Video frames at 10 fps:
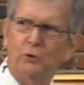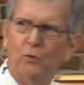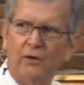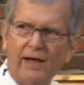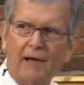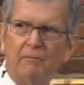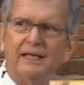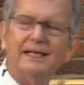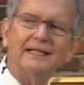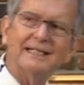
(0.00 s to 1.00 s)
who will not
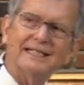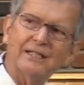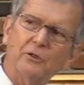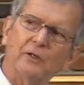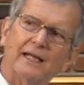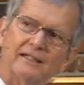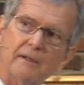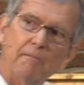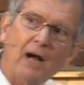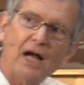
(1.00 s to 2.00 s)
be considered as
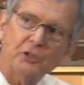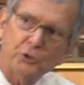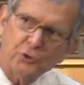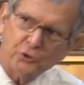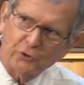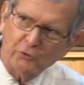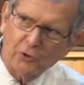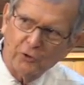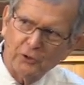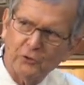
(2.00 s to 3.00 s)
impostors and
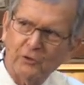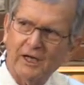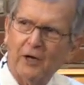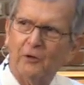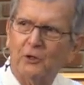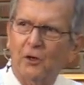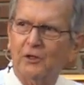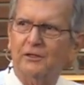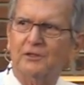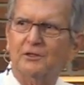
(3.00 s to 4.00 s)
thrown into the outer
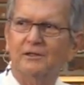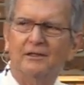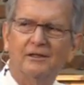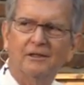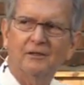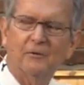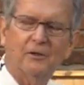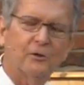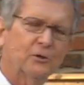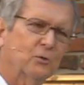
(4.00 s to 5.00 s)
darkness where
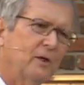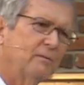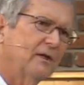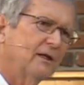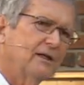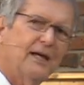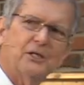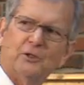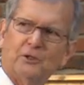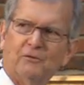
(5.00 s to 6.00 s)
there is weeping and
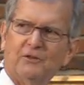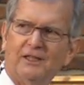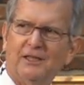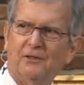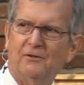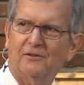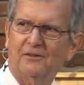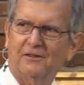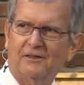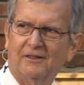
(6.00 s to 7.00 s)
gnashing of teeth.
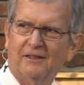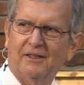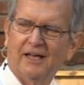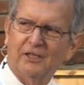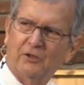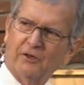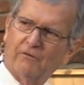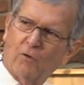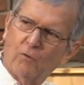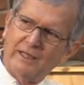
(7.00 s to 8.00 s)
And so,
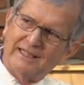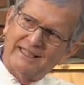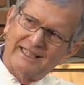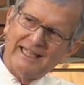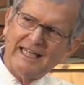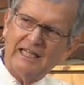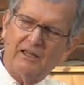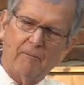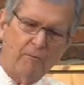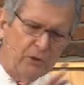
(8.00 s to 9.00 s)
therefore, we see
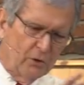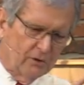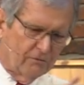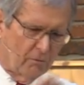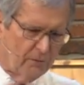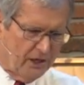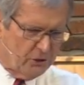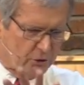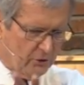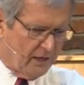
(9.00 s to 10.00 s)
the beautiful
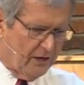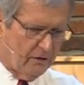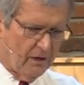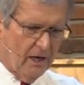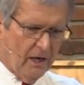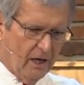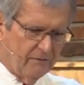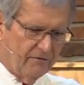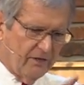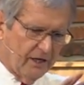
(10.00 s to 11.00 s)
picture here
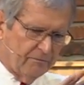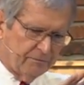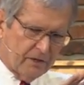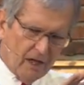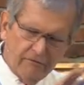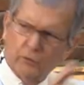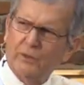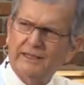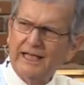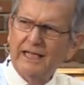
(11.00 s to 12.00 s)
of the, of the
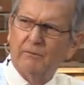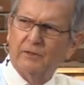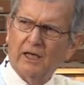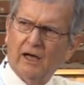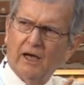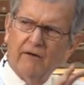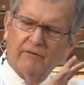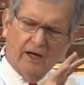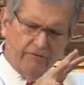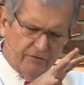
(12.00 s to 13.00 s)
redeemed, uh, of,
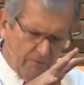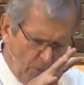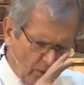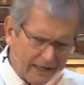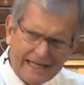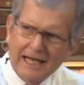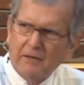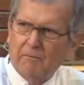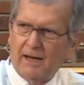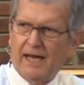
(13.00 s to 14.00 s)
of the born
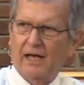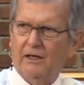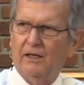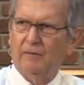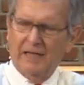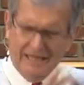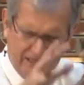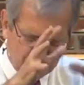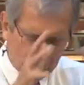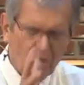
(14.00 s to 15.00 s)
again man in
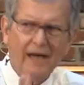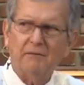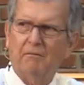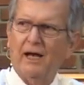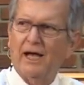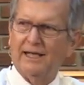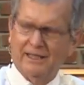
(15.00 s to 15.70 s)
his right mind